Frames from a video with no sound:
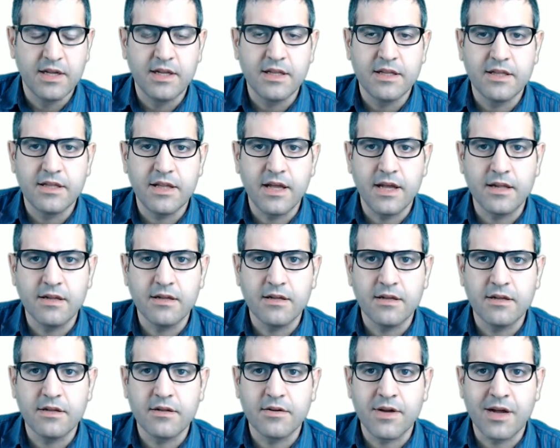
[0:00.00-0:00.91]
Then
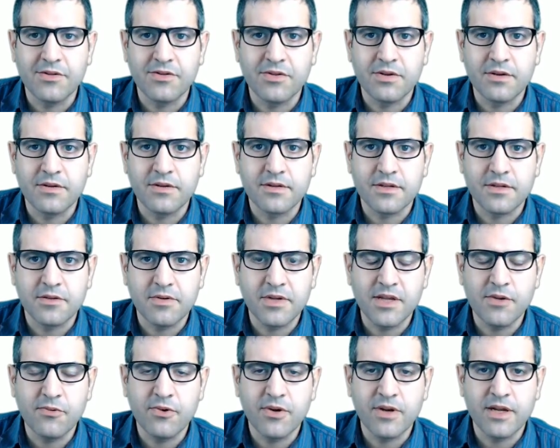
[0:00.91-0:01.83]
router 3
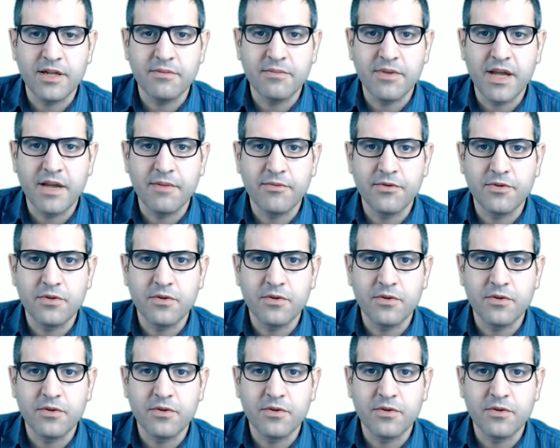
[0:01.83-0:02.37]
will not be able